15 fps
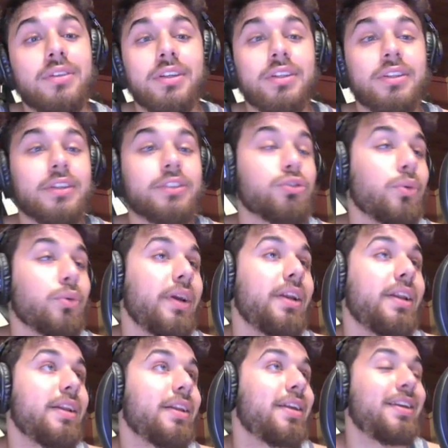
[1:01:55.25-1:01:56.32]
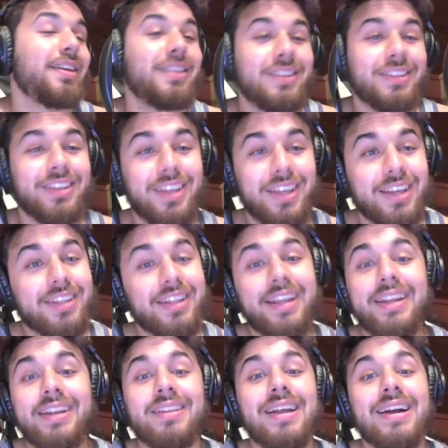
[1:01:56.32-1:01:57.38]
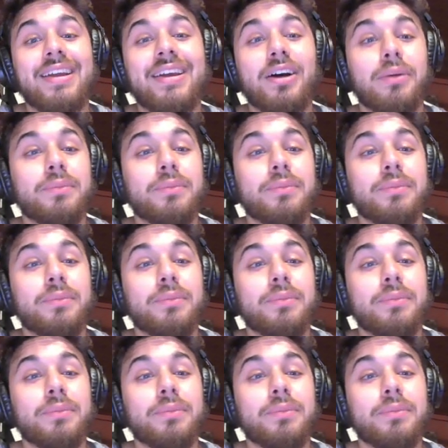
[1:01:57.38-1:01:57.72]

Detroit, they need a lot of help.